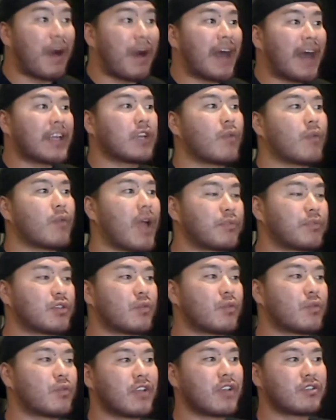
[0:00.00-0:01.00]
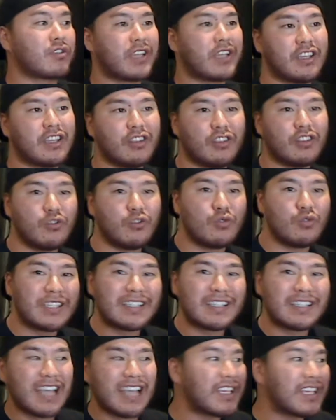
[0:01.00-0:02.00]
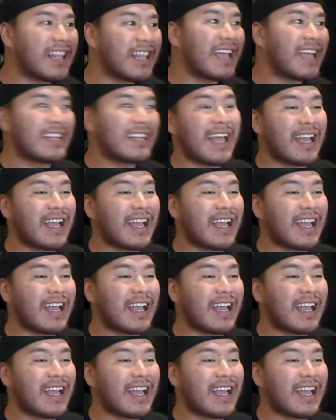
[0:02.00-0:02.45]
body wraps around so they can lose the cellulite,